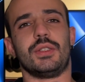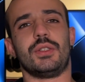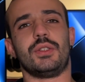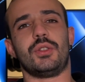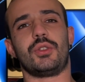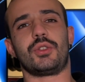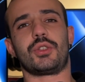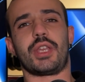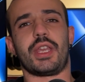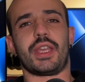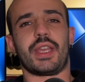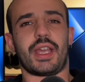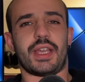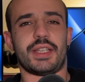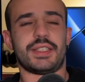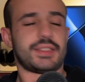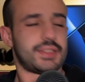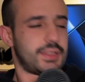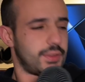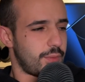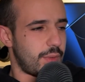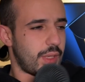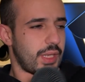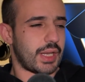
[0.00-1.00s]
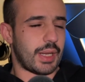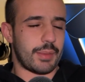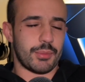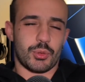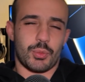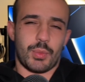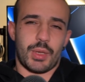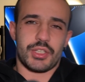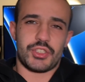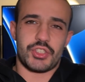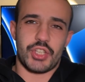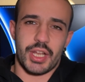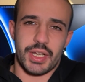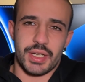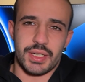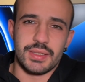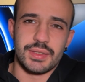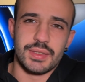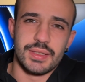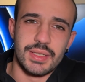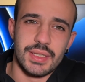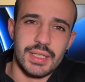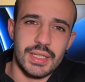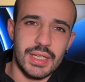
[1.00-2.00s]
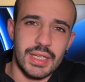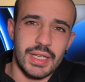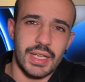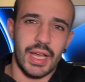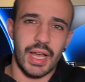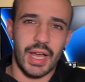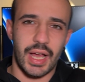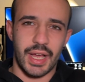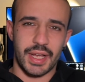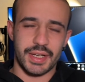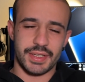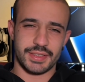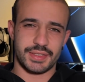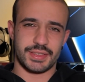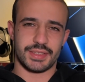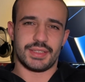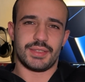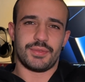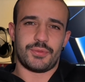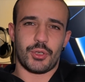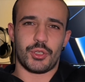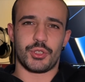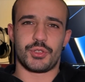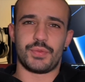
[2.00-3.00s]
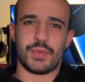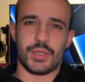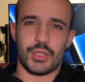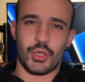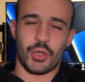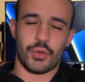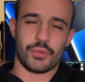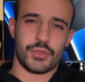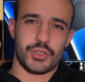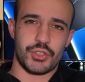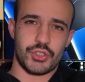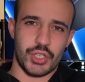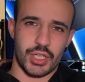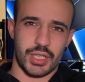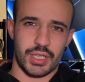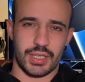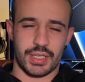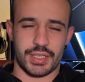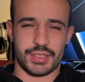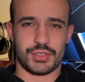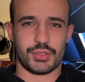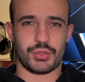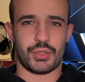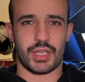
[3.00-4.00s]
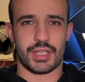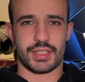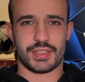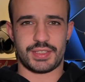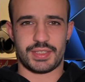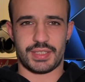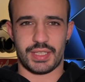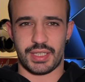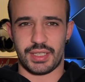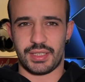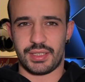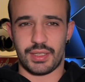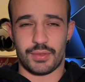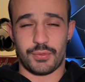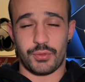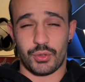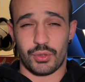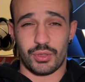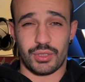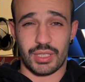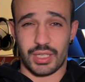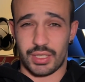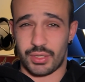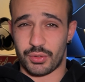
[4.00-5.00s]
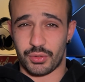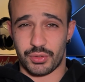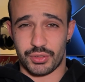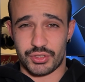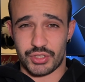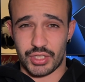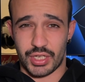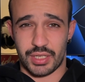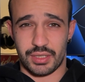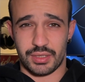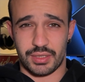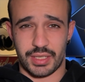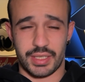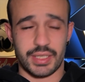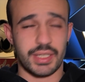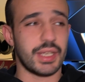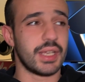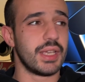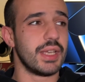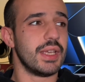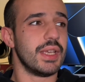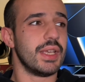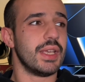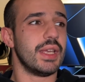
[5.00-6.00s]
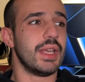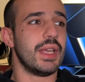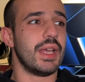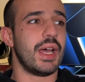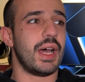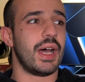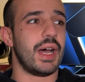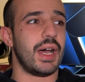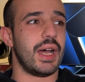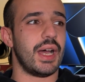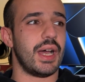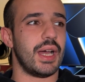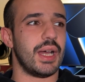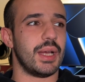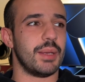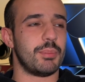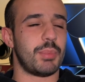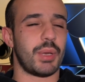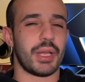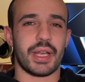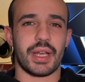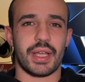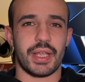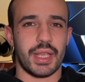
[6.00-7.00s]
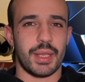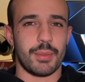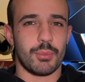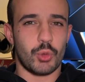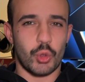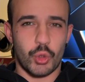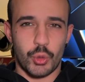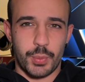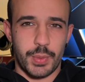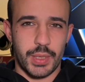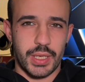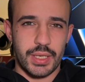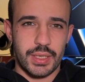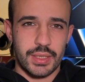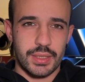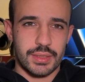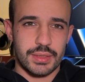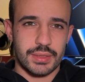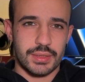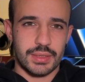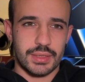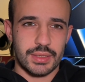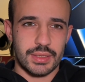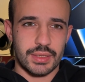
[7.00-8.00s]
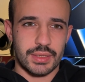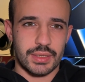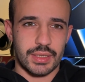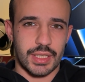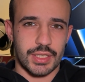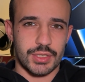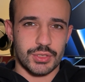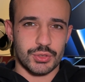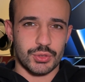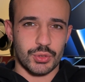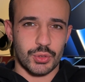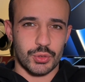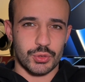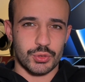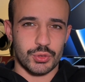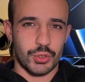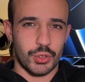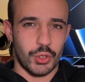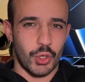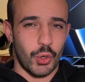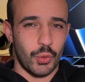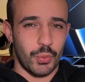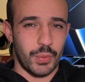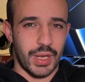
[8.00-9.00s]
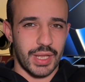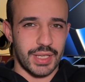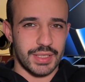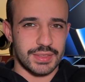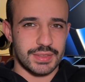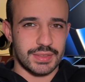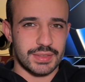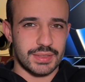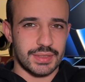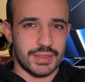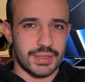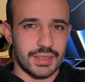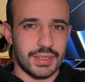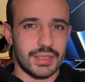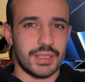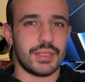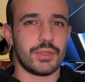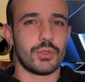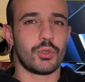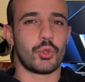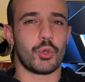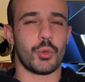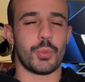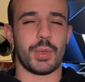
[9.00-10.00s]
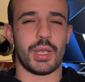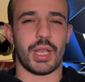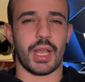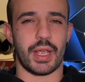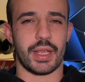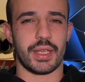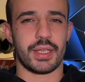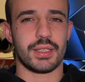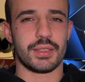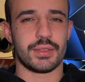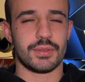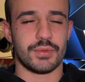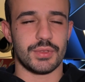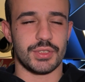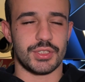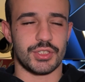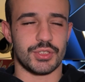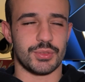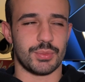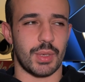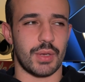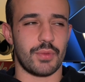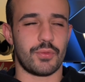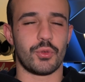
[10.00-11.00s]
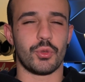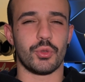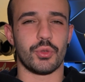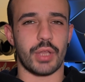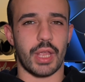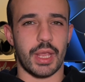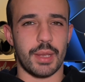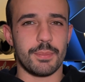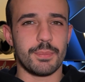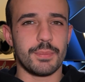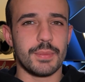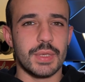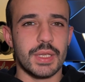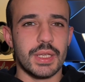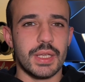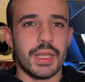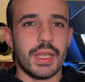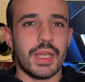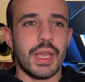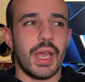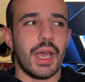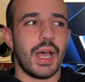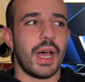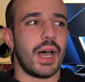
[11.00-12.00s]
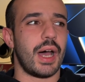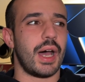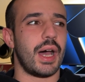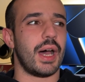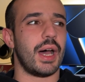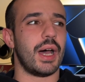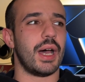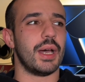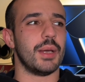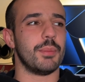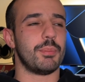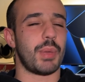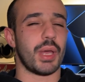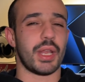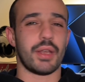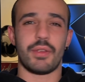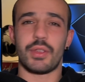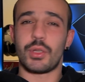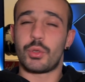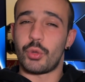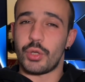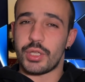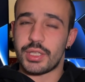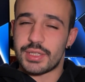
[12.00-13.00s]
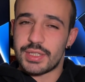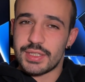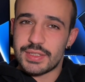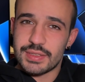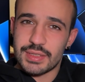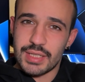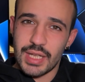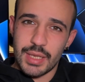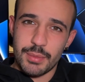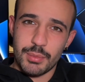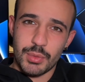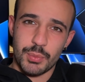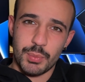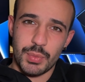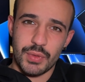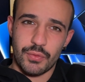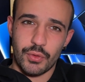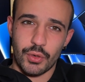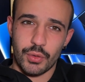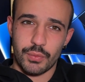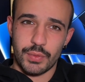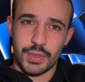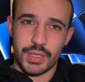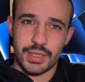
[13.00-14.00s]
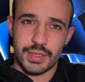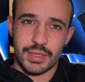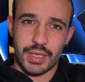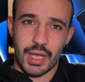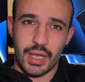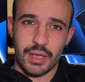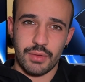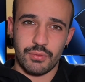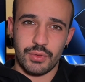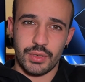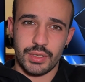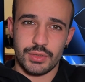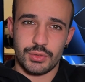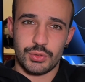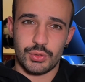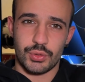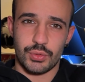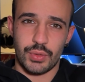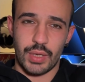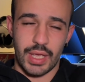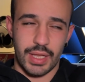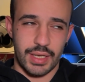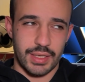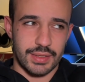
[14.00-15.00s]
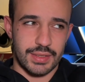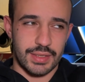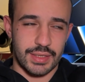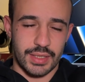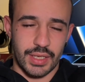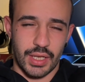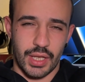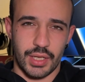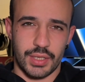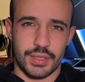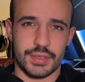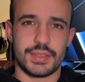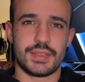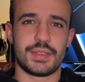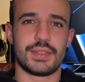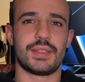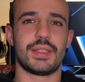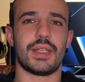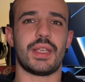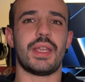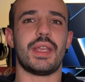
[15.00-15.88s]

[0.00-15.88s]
Okay guys, welcome to my channel. This is the first video of the channel, as you can see if you click on the channel link. But I am Kubi, is also known as Kubilay, which is my full name. By the way, quick disclaimer before we dive into anything else.